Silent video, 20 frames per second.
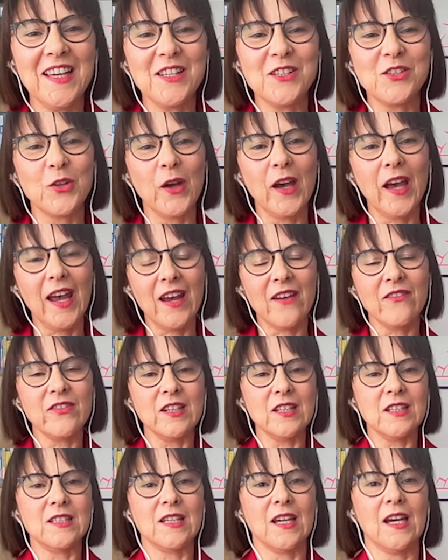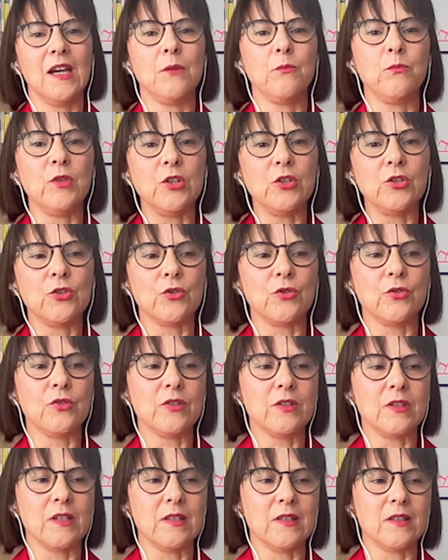So every time we
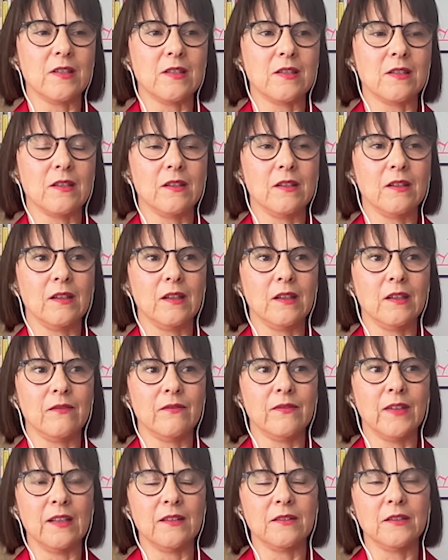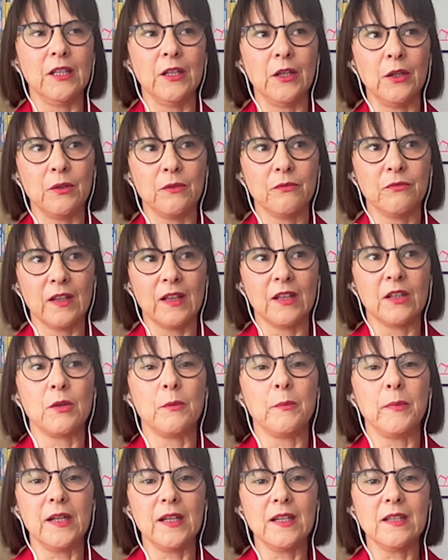choose this,
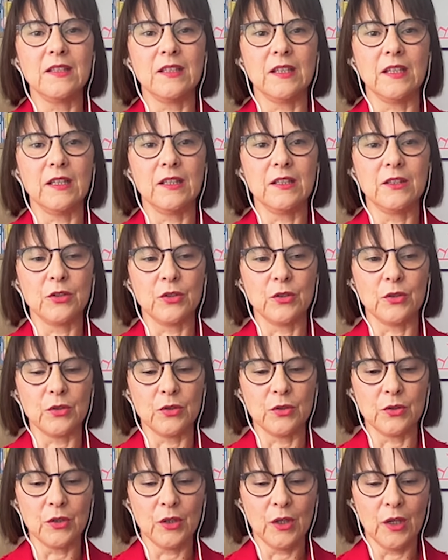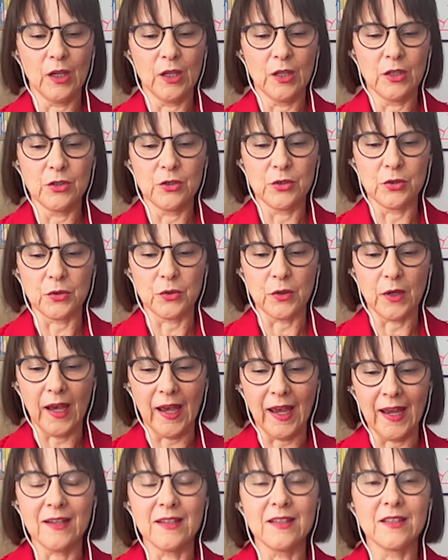vulnerability to
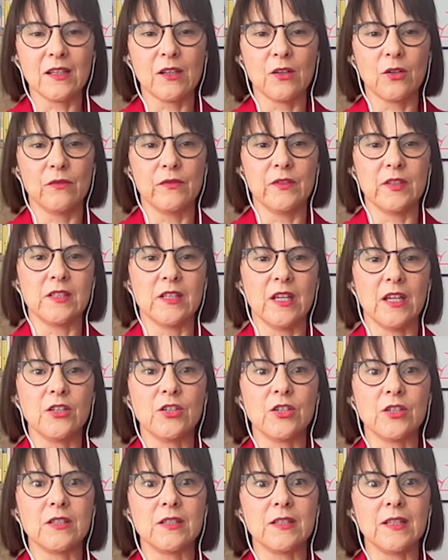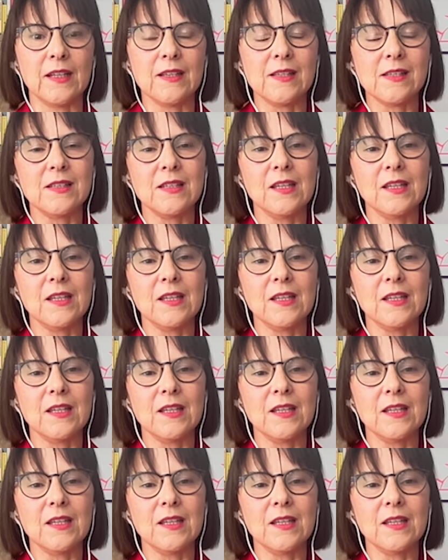enter conversations that